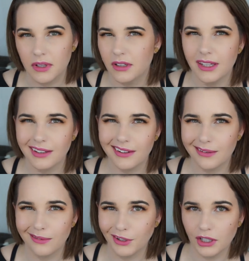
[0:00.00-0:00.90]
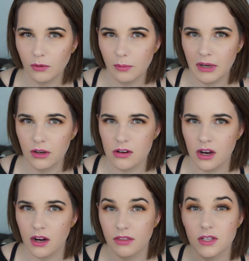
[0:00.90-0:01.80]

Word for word: but like they don't really repair your hair.